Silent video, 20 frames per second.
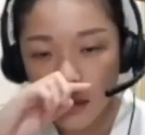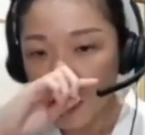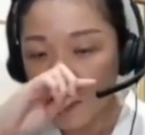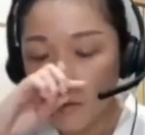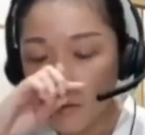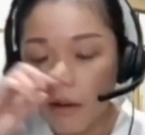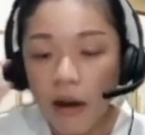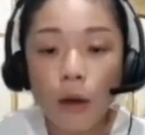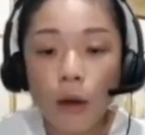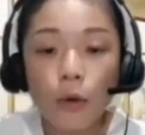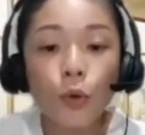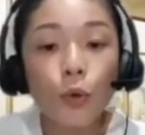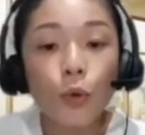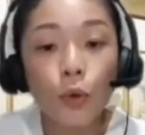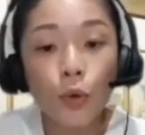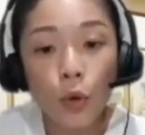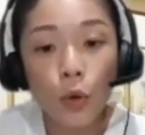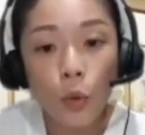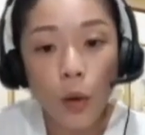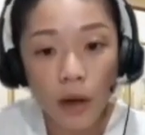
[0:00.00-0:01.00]
around
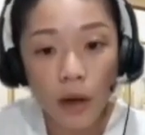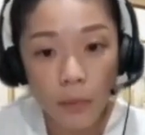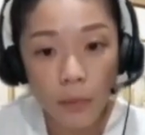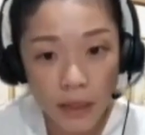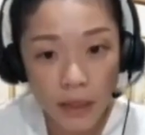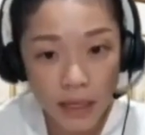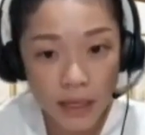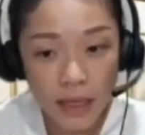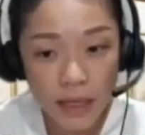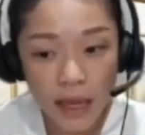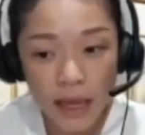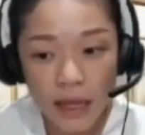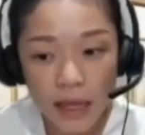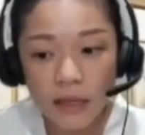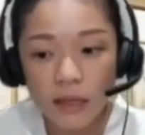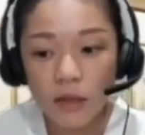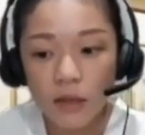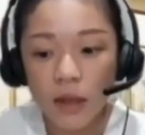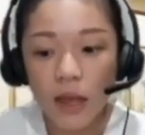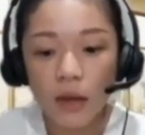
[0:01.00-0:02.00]
who you want to be
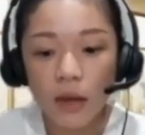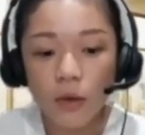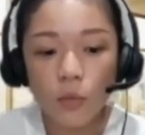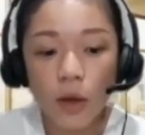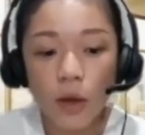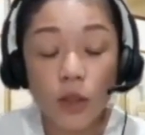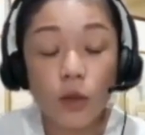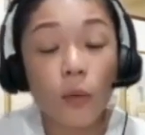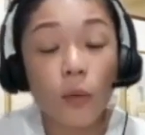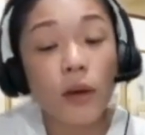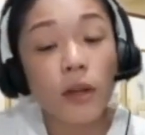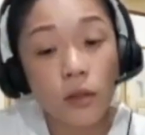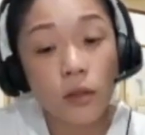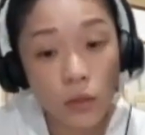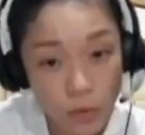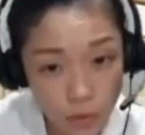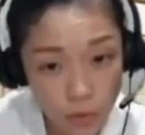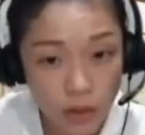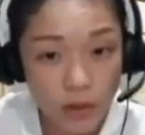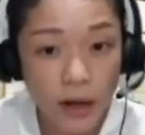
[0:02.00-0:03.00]
and what you want to
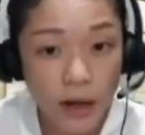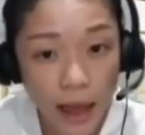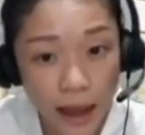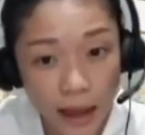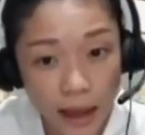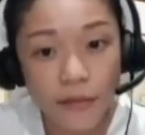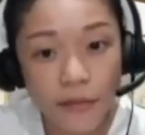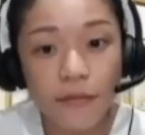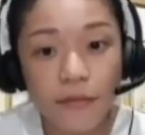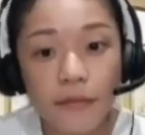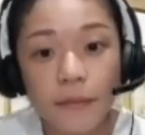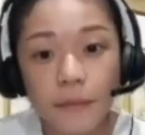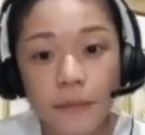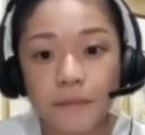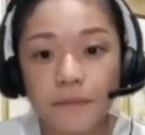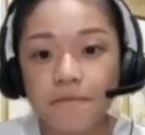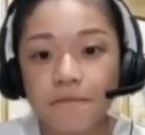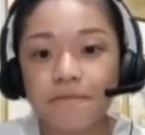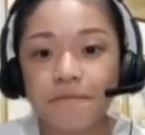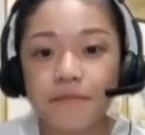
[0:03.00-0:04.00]
do in your life.
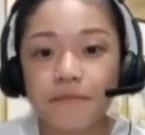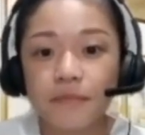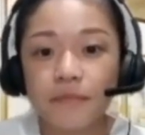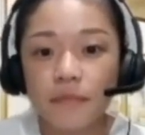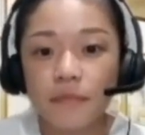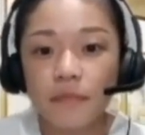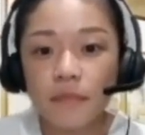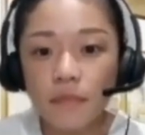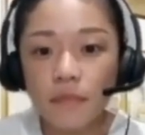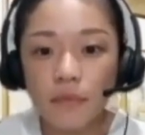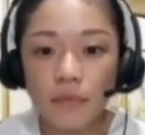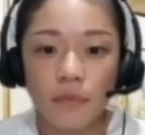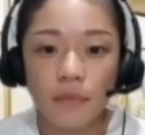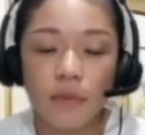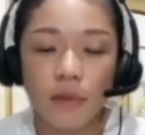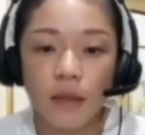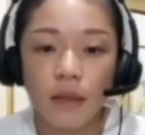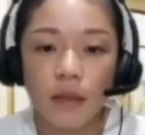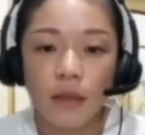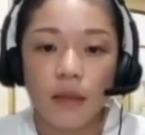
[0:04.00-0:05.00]

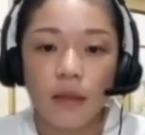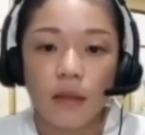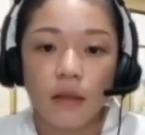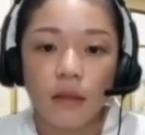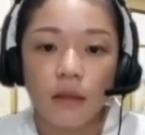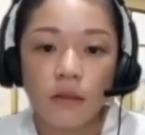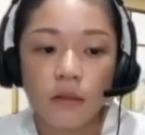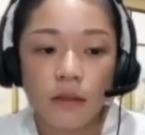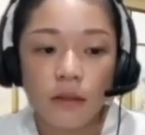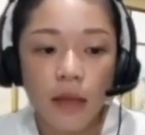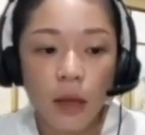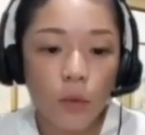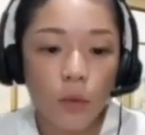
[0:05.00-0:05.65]
So that